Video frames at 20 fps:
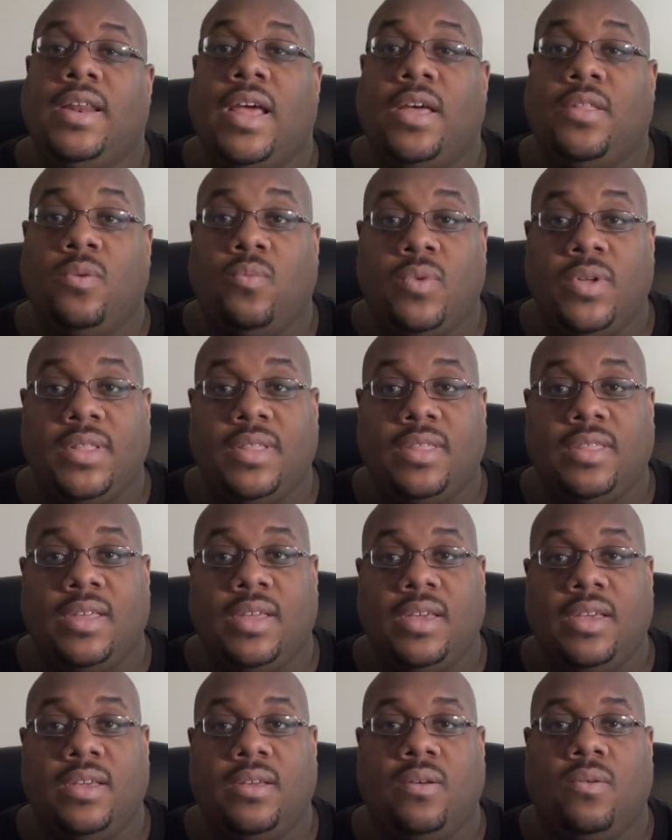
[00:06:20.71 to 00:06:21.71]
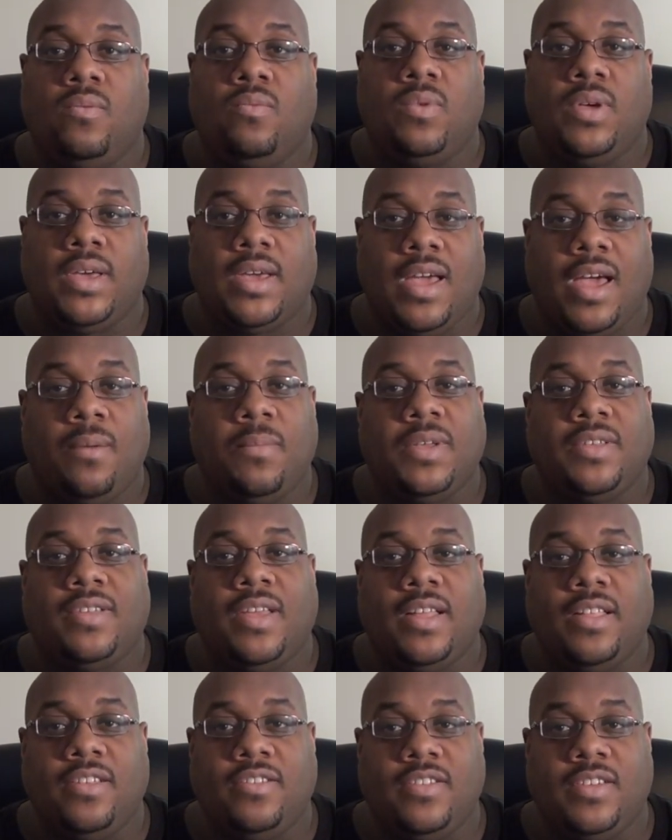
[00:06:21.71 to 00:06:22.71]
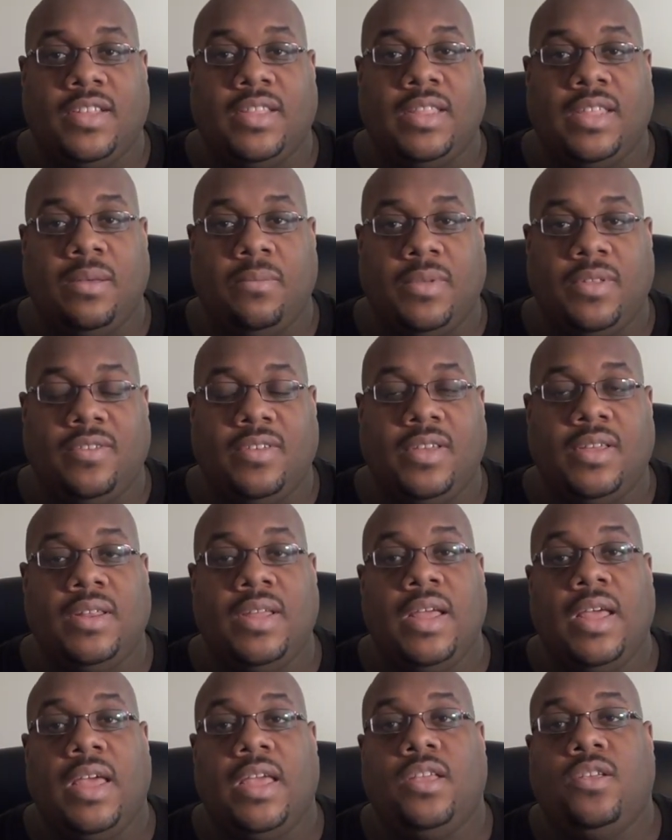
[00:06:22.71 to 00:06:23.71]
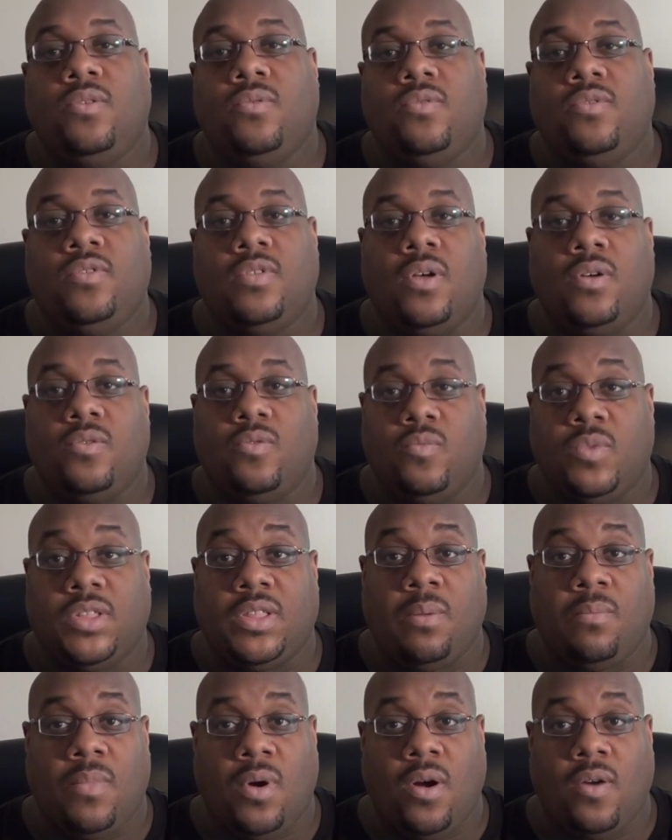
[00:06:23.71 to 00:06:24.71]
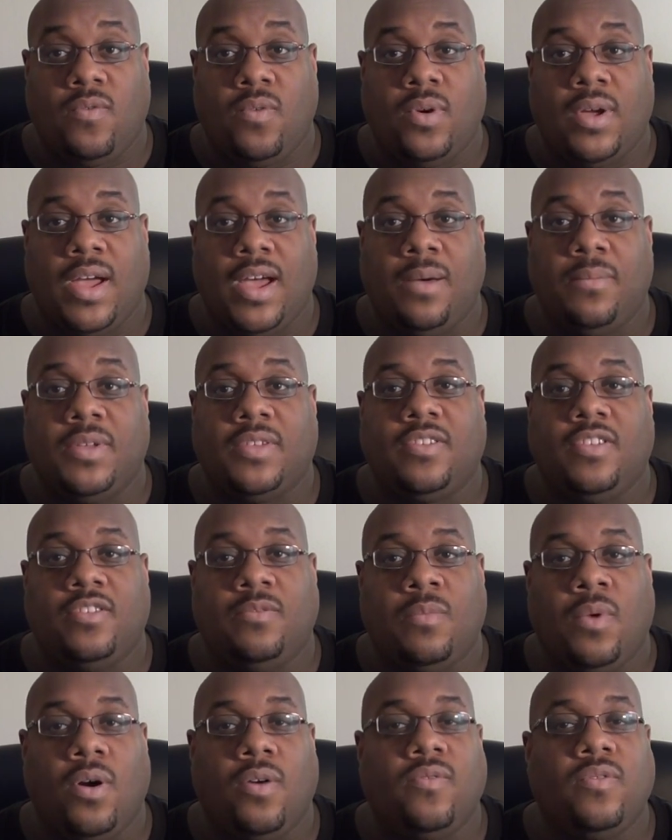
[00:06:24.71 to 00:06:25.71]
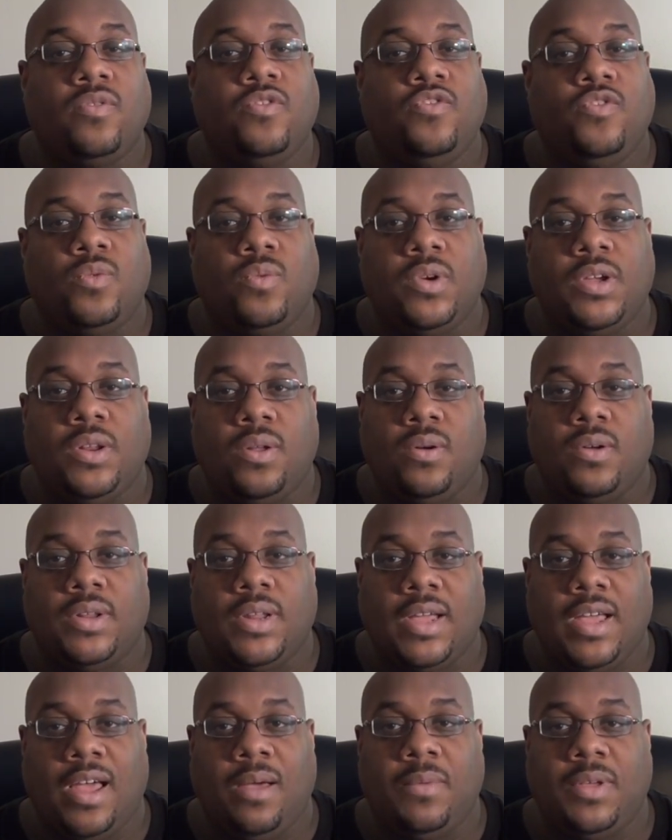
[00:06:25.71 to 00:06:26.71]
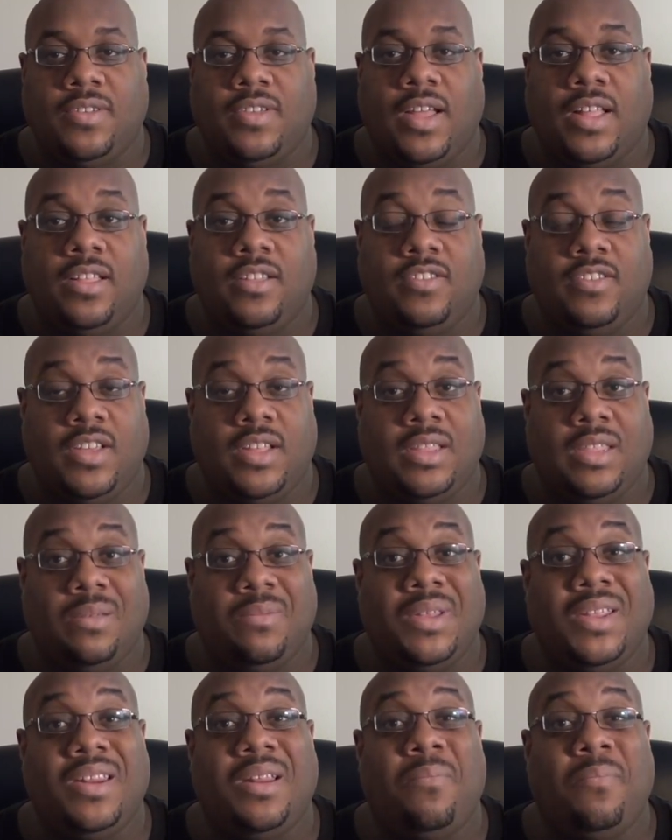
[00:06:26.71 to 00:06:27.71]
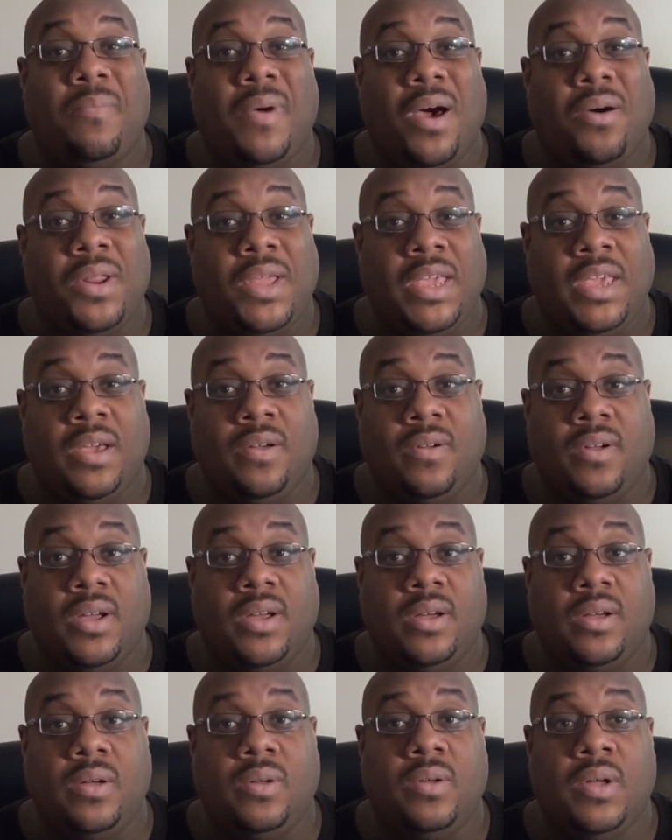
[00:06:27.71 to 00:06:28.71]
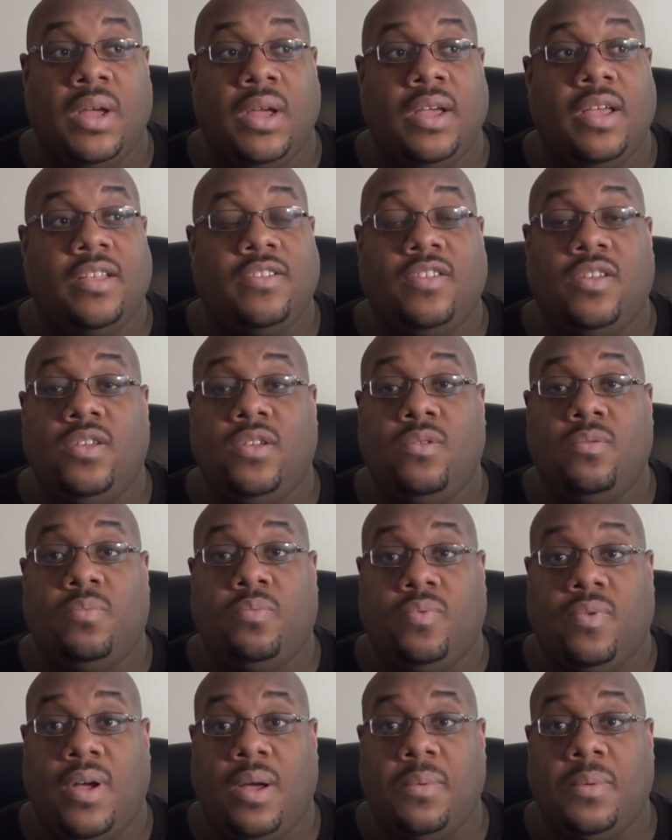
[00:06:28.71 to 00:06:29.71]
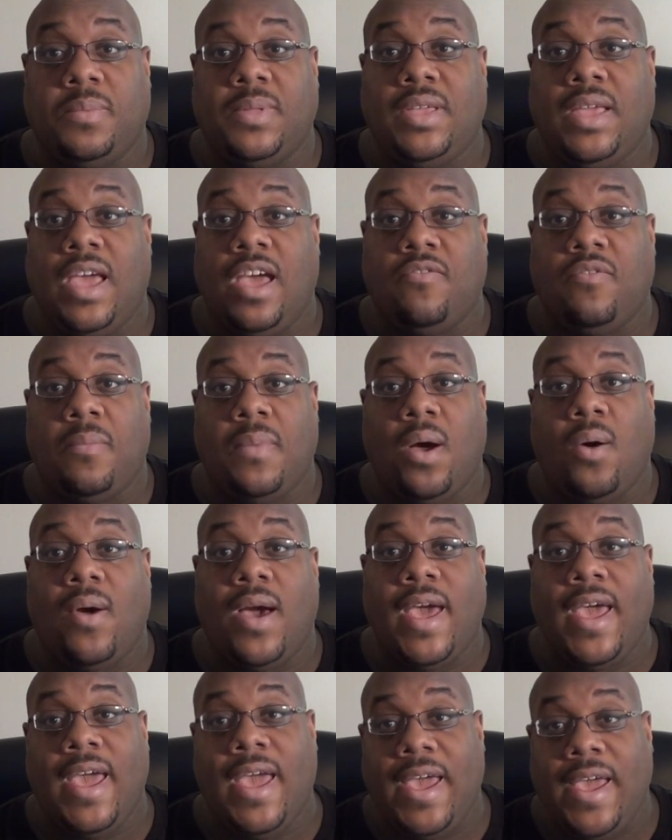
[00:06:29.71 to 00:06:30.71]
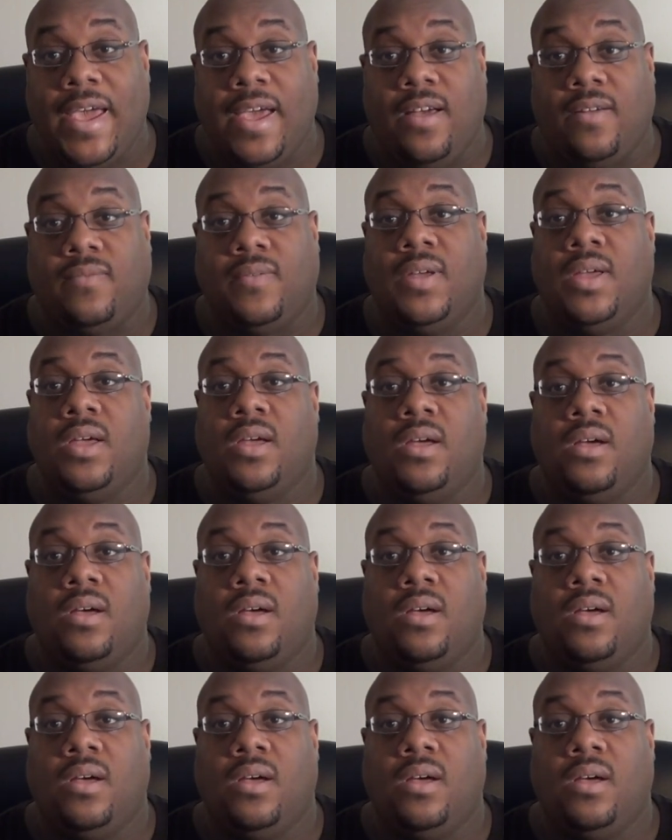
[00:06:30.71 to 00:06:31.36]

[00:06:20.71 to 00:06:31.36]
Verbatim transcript: Now, the one thing with Comixology Unlimited, you don't with the Marvel comics, because Marvel joined on the Comixology Unlimited about a year ago, so you probably have about half